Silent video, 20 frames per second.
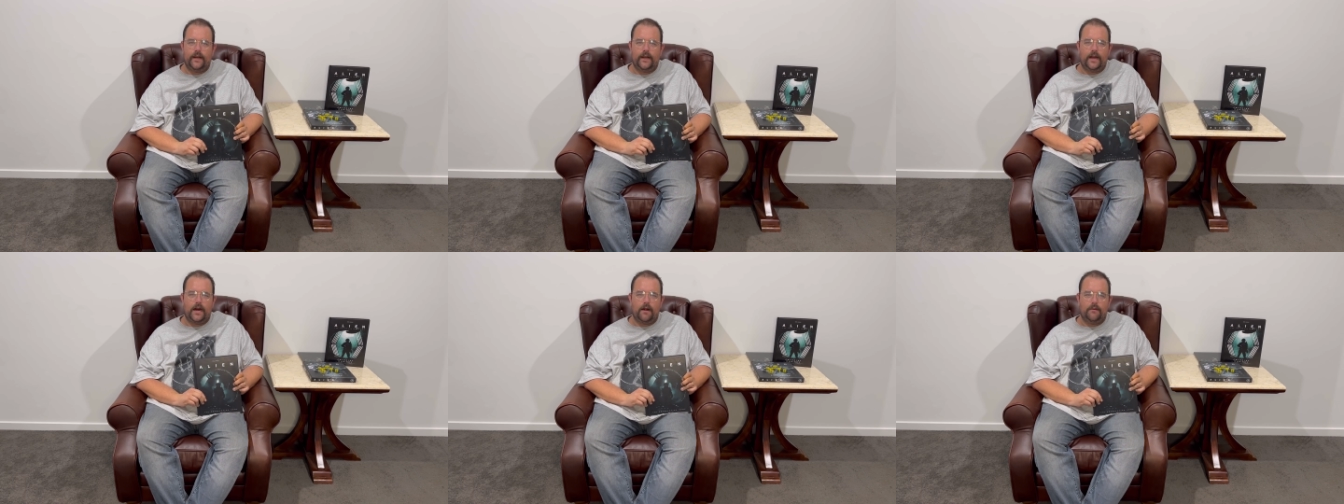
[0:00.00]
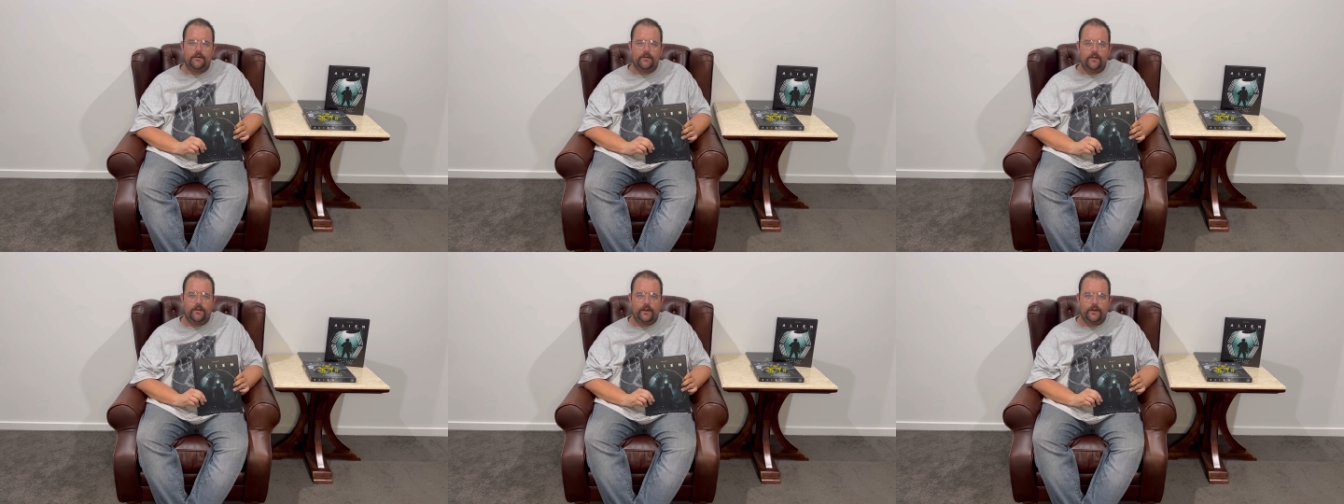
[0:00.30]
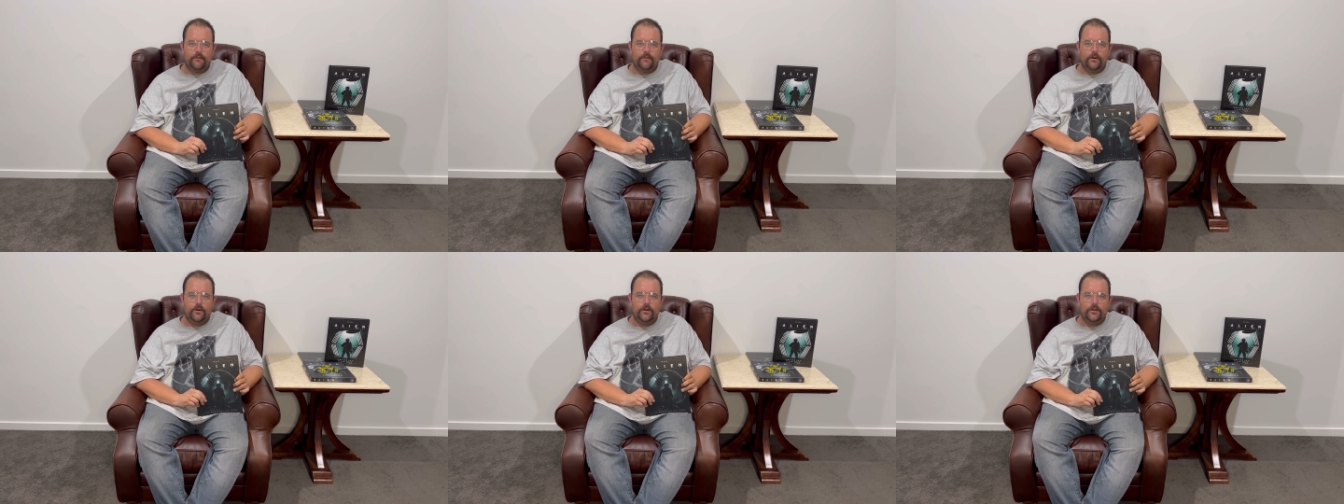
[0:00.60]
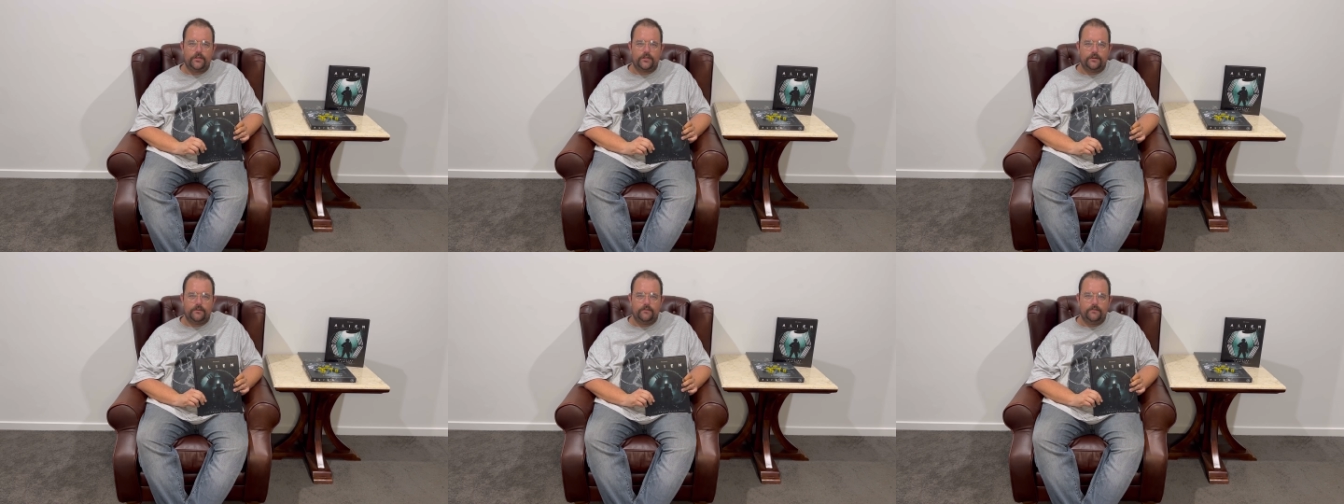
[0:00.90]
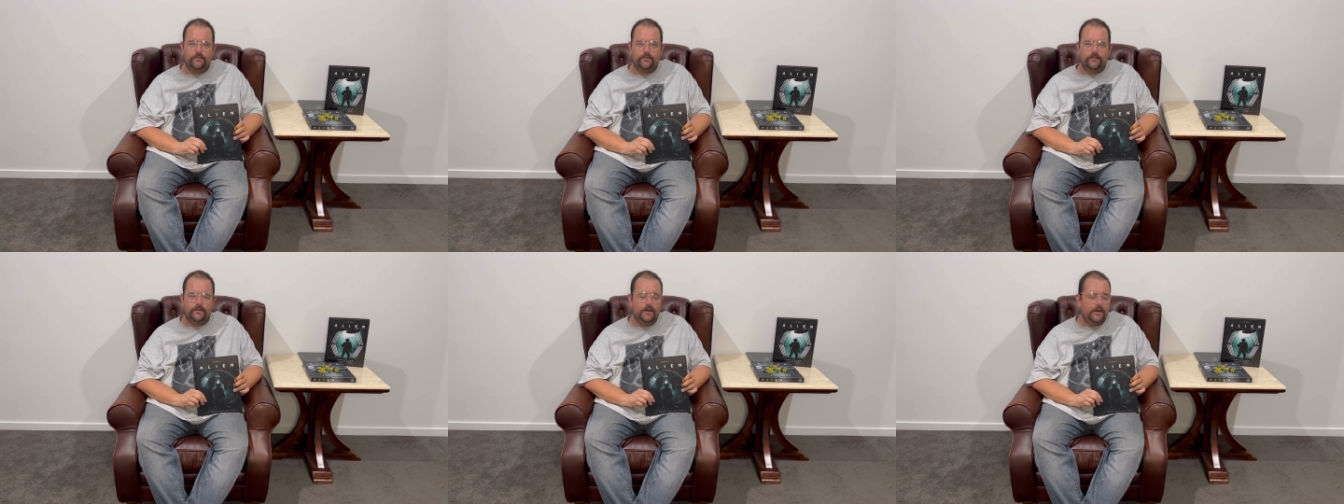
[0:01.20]
helped with the immersion.
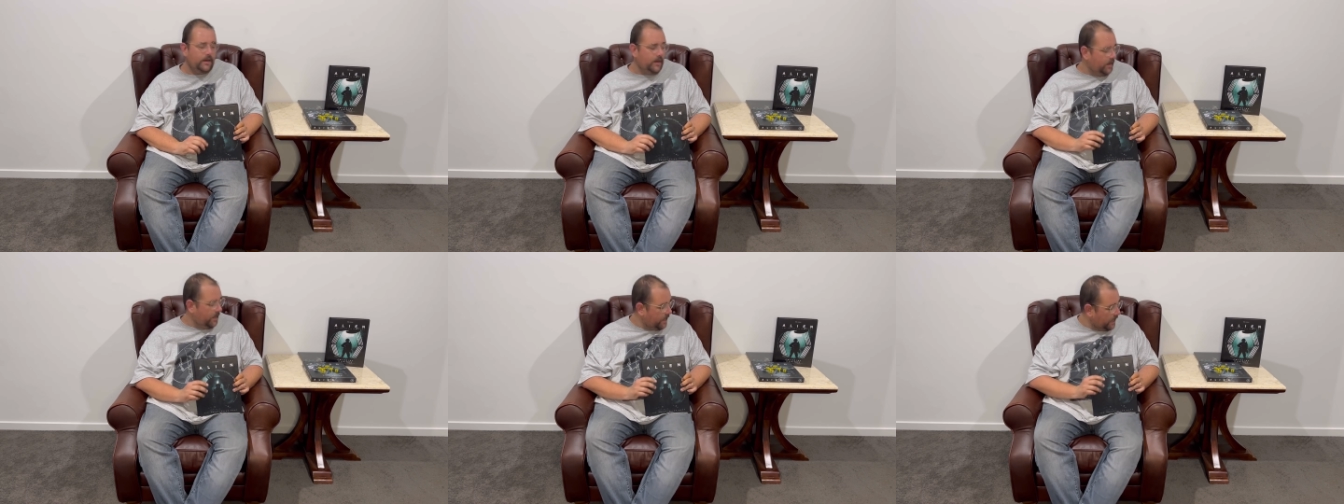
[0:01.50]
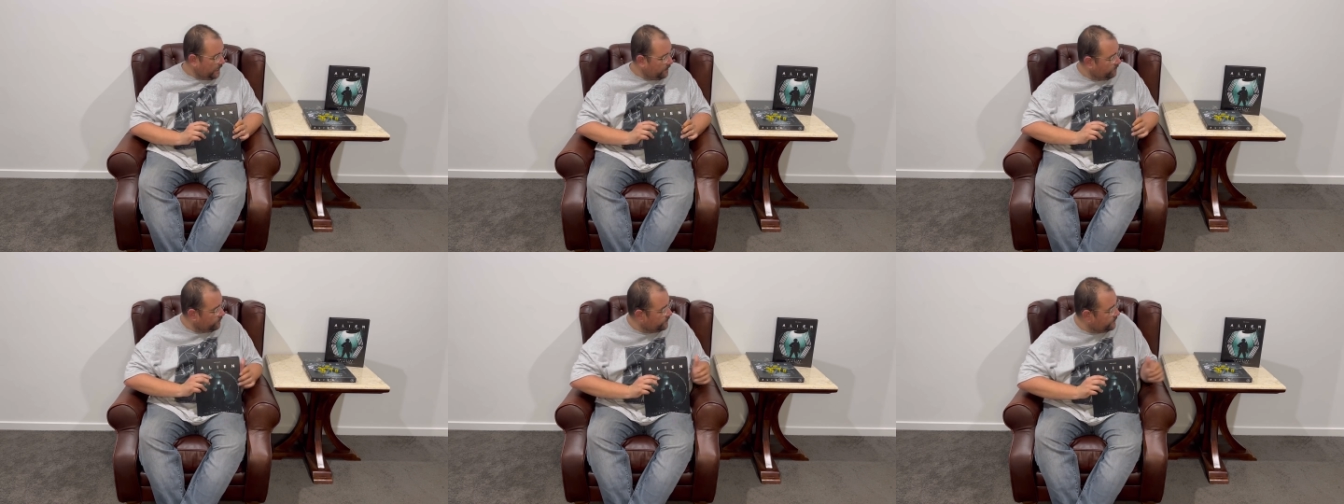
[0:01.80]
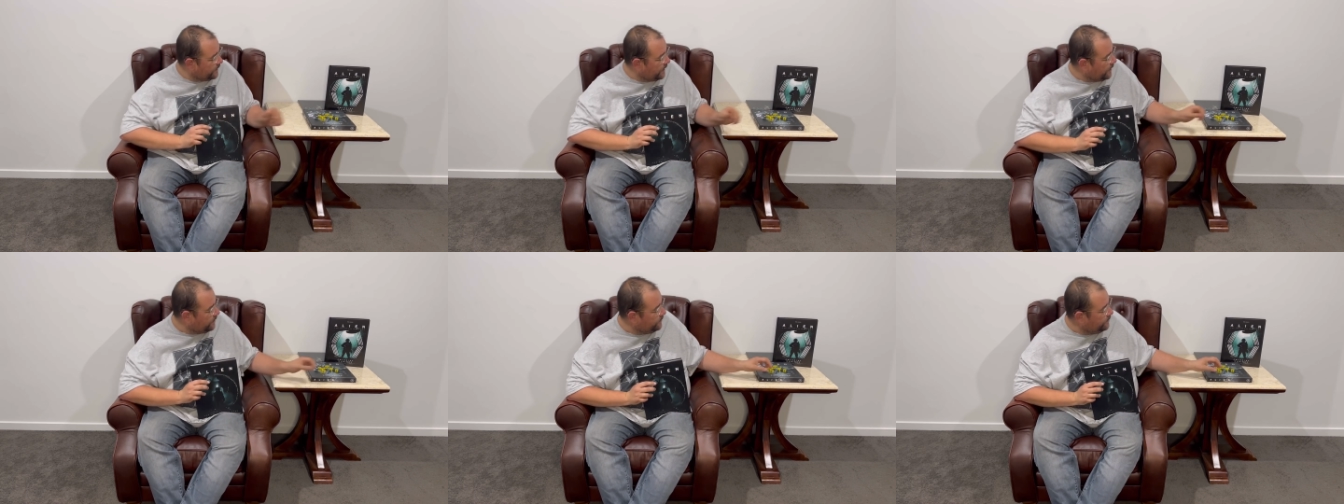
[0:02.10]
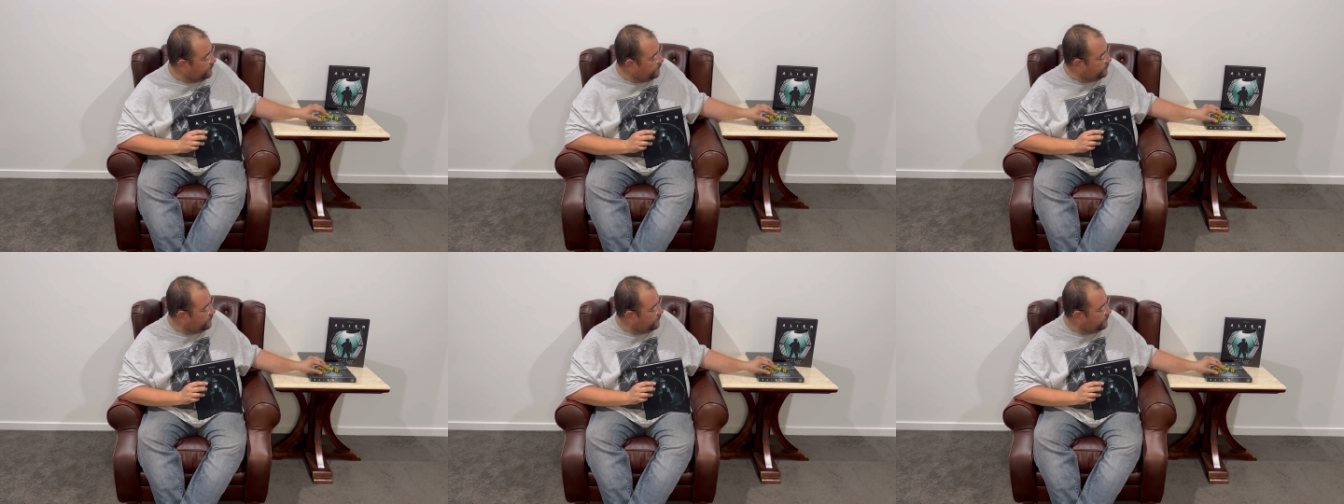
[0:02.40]
Even down